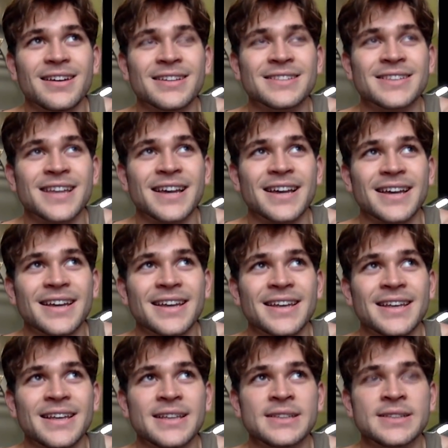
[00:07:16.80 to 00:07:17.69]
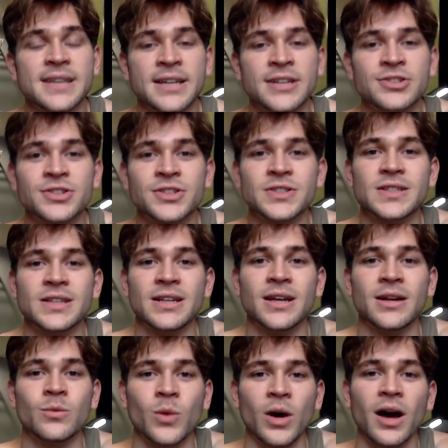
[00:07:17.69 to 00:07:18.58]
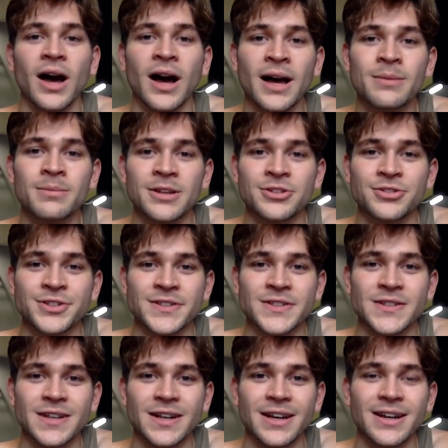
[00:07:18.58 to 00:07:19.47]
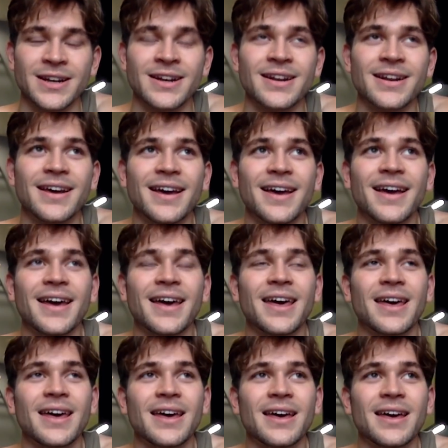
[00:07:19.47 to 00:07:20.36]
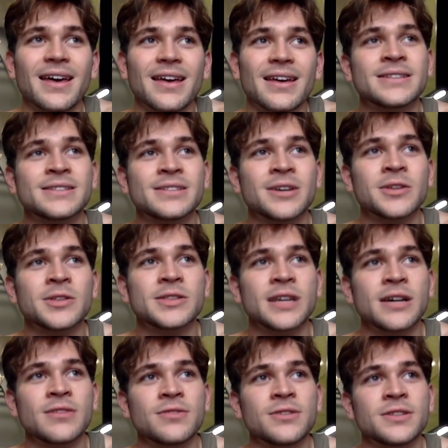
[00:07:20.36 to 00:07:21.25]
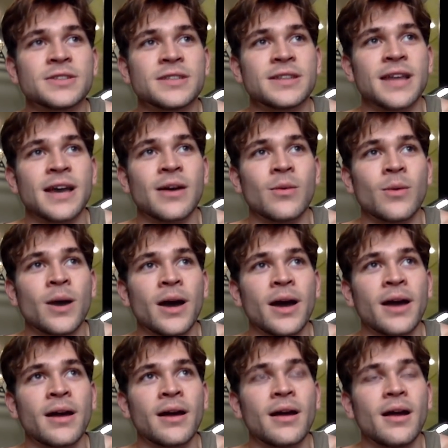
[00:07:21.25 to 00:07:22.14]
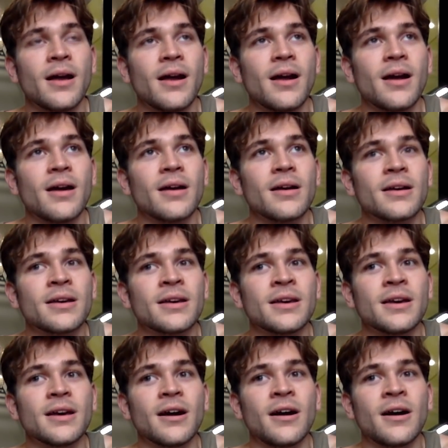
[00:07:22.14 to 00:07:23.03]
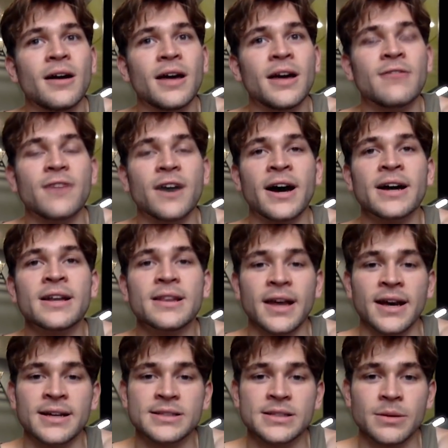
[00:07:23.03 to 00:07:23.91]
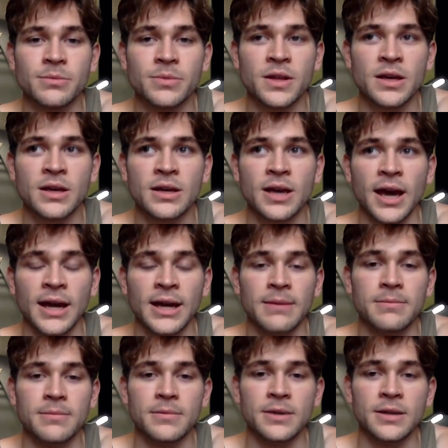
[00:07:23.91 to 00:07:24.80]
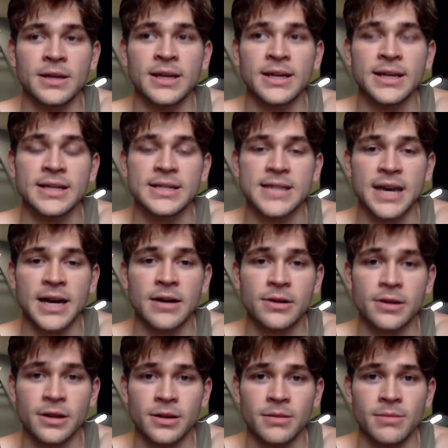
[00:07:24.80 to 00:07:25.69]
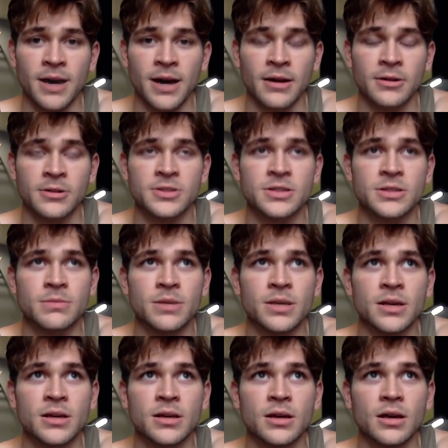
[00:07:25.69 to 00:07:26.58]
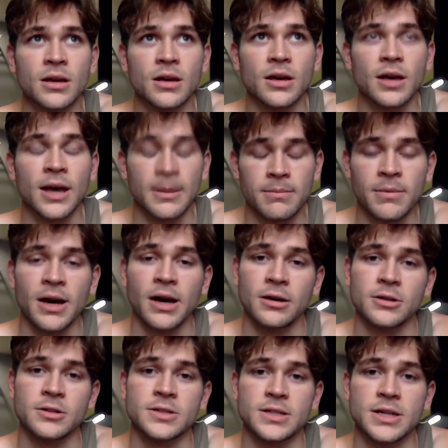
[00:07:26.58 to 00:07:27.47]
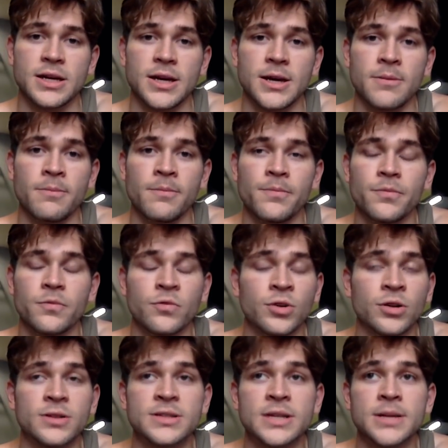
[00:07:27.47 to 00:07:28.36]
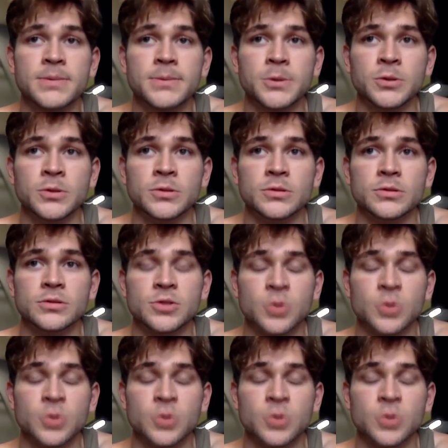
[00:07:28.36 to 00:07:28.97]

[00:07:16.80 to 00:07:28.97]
is that he's interested in what I'm interested in. He is so selfless in that way. If I like something and he can tell that it matters to me, it matters to him. For example,